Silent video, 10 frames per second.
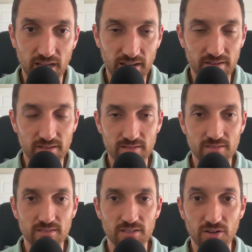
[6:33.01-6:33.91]

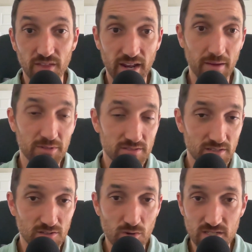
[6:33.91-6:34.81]
And, that happens
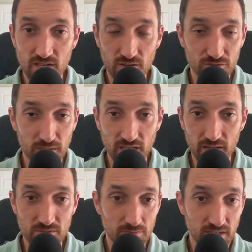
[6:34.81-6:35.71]
in USA Ultimate
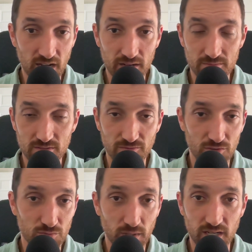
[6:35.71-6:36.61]
games sometimes if
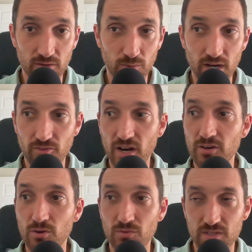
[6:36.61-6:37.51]
there's wind or whatever. I
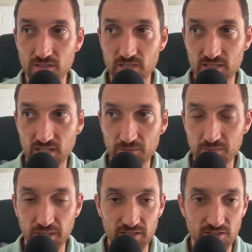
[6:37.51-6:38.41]
know these teams
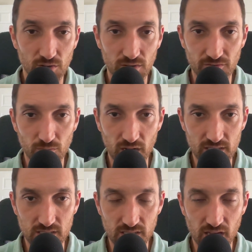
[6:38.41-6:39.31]
played zone if you
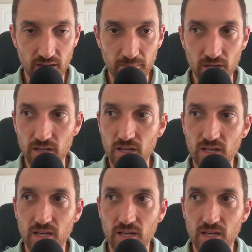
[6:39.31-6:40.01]
watch this game, but